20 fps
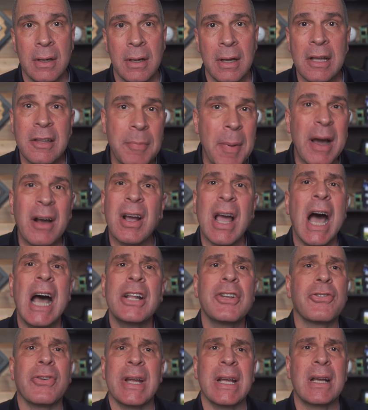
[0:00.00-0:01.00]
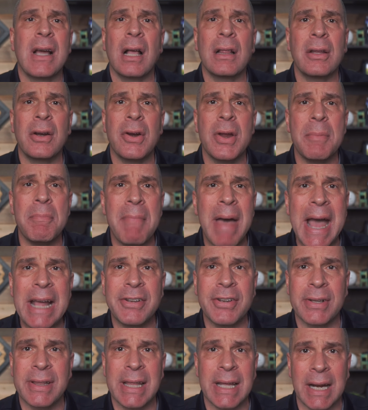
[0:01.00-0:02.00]
It's about conjuring culinary
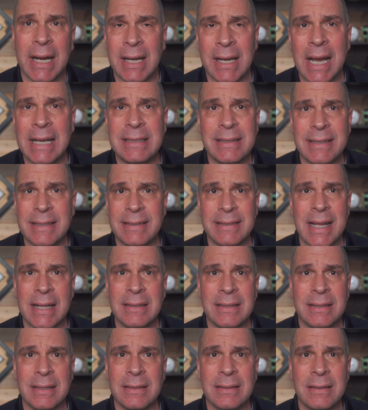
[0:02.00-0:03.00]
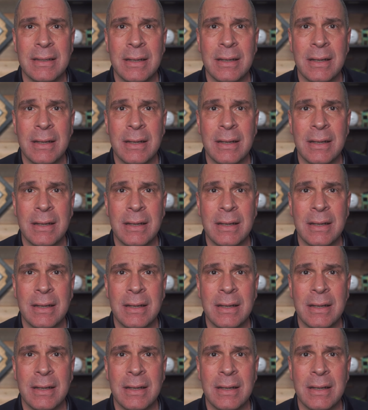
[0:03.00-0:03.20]
magic that ignites the senses,